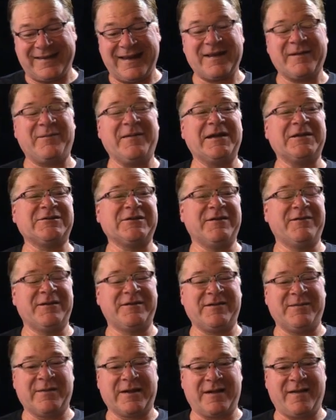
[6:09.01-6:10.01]
Send a picture of
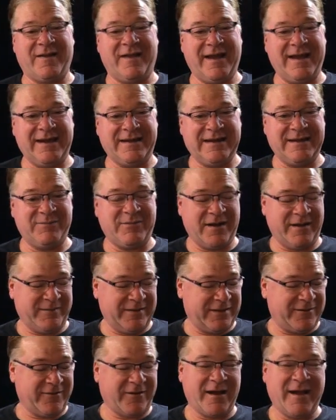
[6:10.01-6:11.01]
it to McLean. He'd
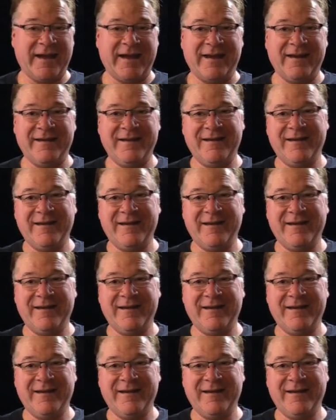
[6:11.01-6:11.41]
probably cry.